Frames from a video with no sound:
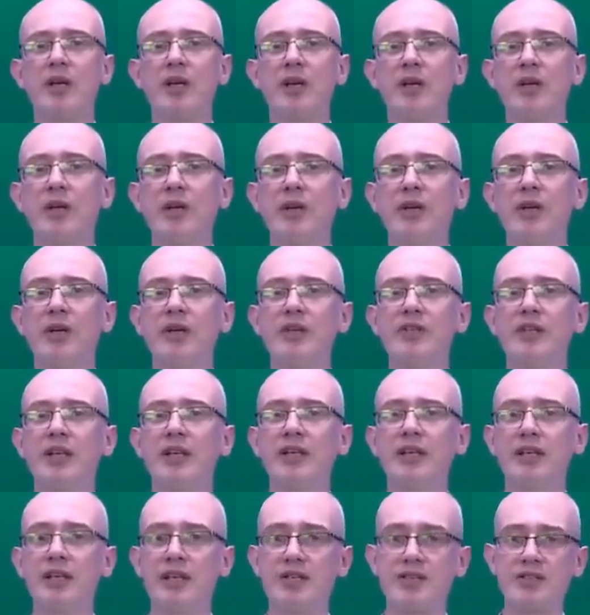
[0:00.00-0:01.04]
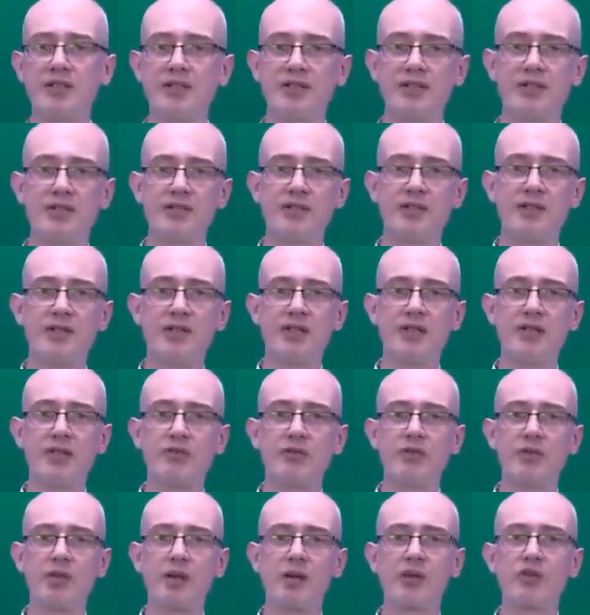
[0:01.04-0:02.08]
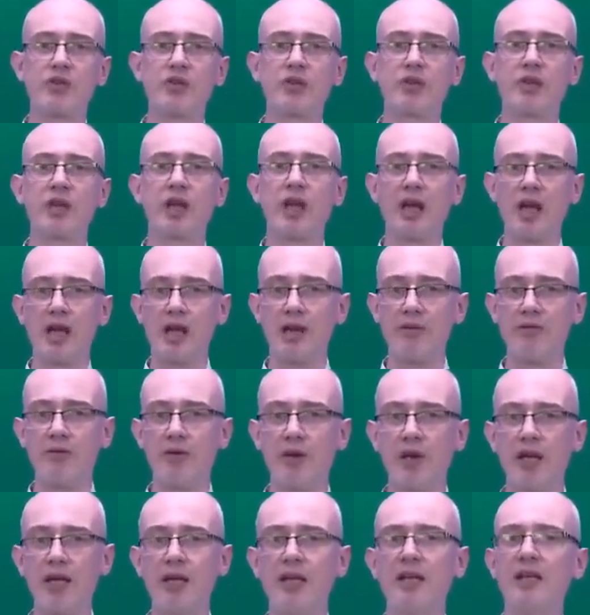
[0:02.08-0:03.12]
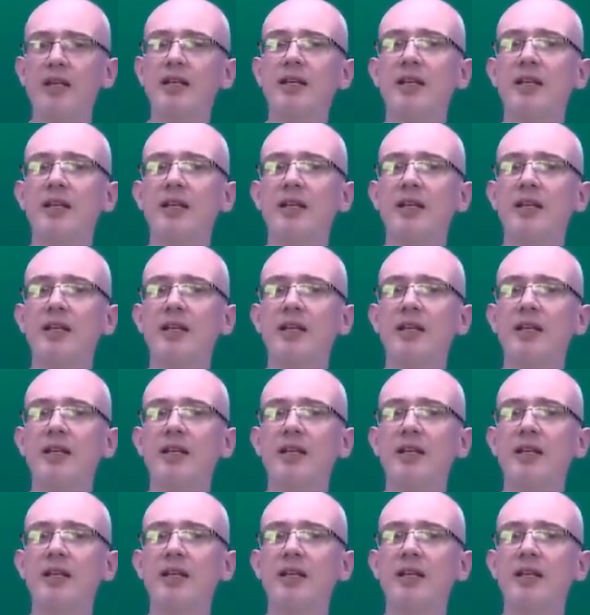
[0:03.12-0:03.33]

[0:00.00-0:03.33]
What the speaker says: heard and listened to the introduction carefully.